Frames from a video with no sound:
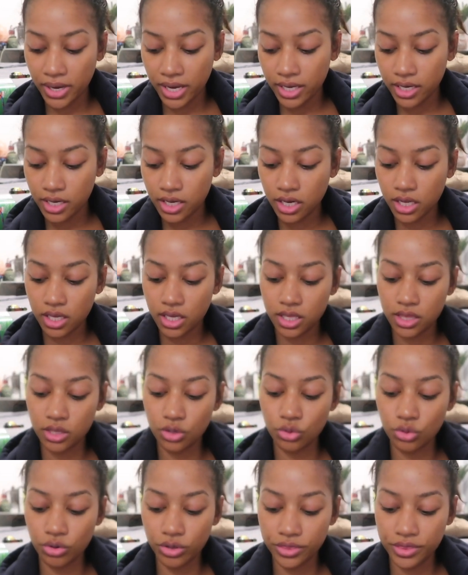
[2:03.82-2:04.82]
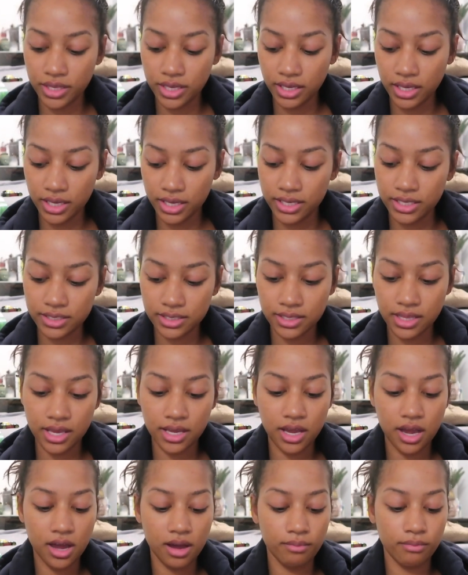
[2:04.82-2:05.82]
but the cool thing is they
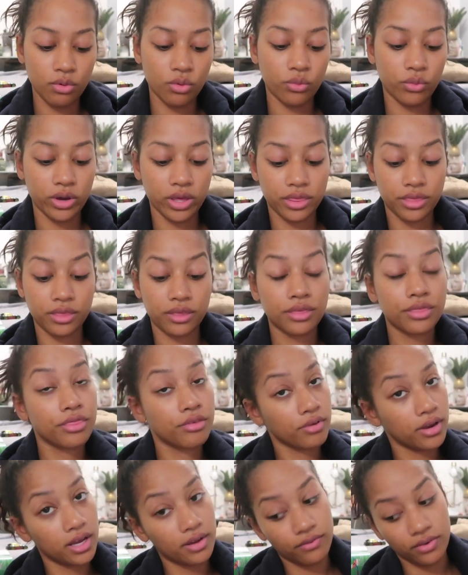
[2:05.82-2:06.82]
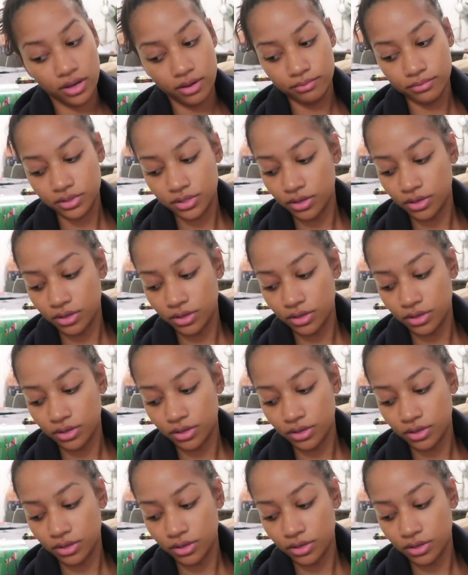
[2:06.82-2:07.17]
come with three of them.